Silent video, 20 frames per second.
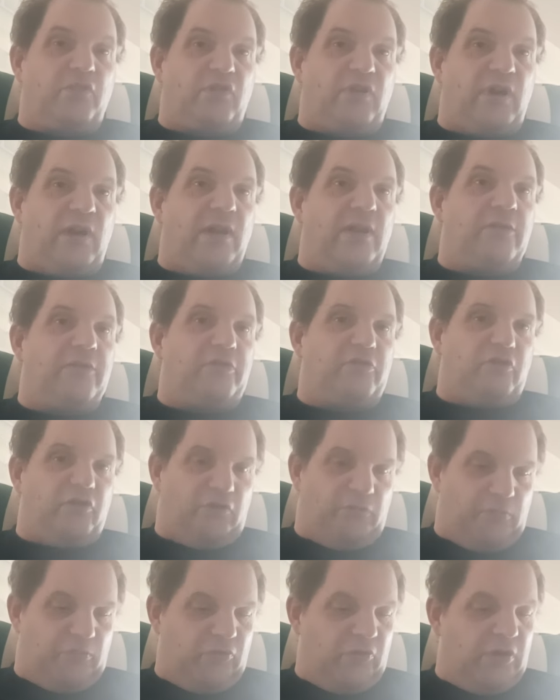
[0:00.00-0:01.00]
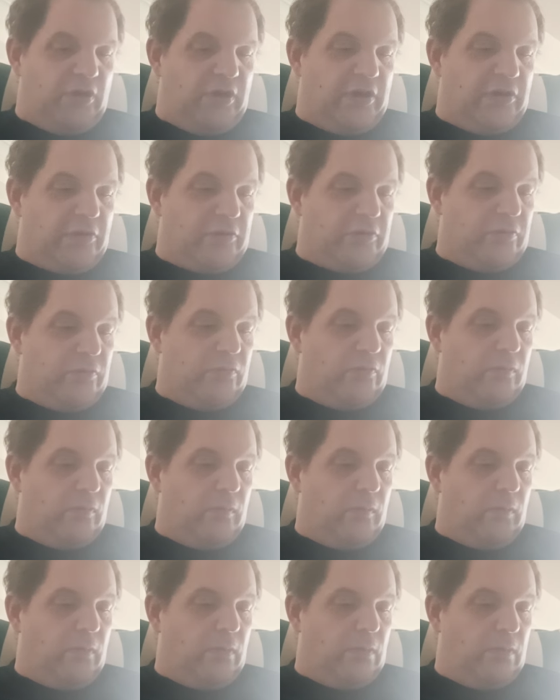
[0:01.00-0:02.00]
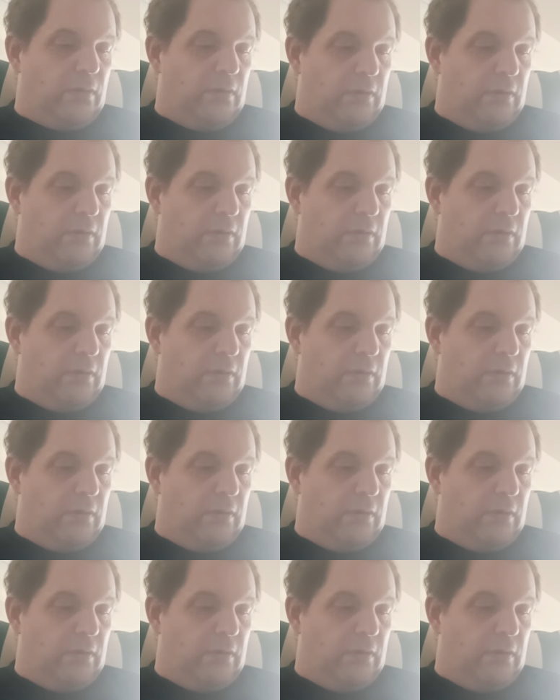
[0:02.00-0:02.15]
solo, which is pretty cool.